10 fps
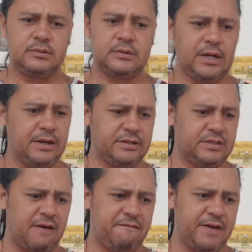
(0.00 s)
is
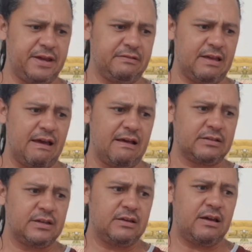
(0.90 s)
a thing
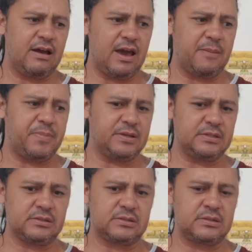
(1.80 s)
that
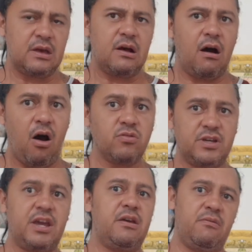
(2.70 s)
happens all
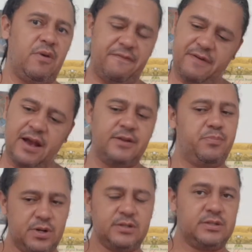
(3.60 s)
day with any
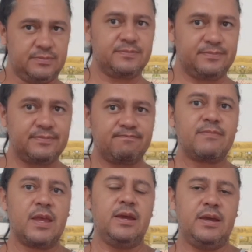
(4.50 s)
person
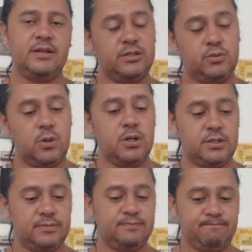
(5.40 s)
in this world.
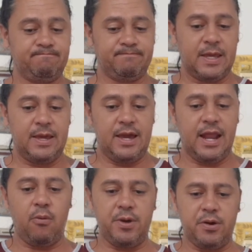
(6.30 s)
And
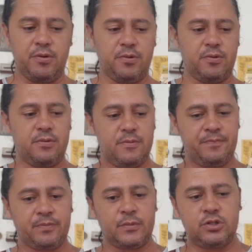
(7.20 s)
I will
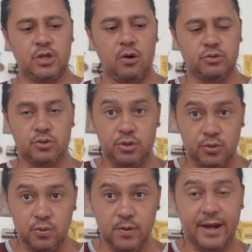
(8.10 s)
show to
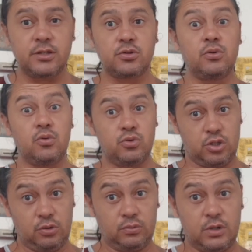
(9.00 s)
you a
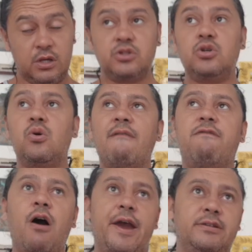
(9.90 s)
solution to
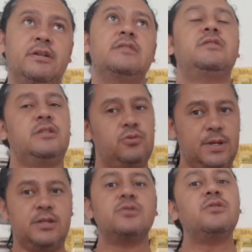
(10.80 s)
avoid the
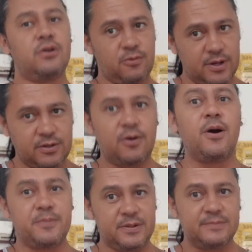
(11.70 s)
situation in your
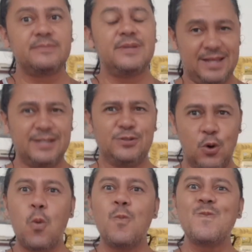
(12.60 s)
quadcopter. Let's
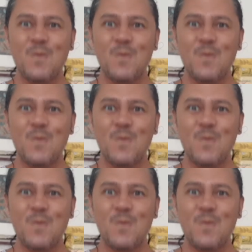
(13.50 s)
go.